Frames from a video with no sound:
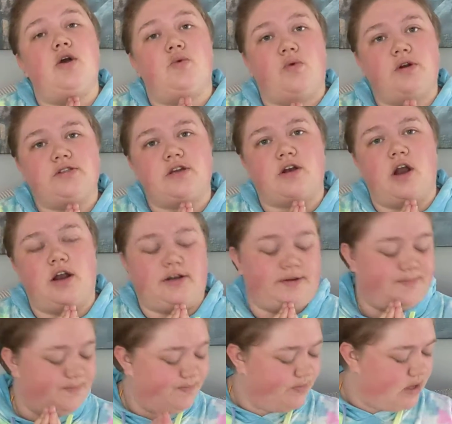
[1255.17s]
Words are hard.
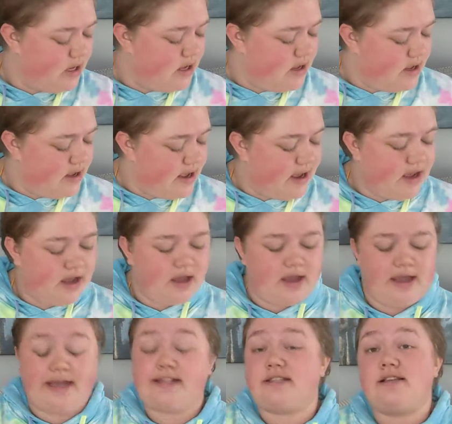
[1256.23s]

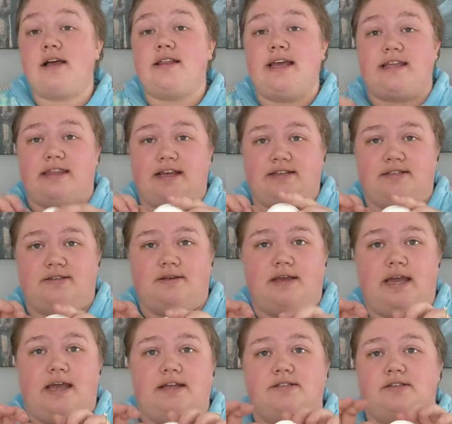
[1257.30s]
It's not like this.
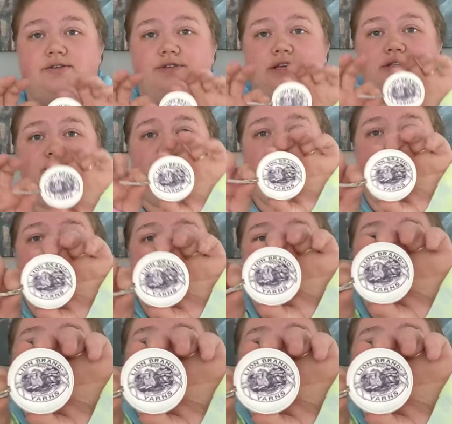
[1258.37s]
And so this one is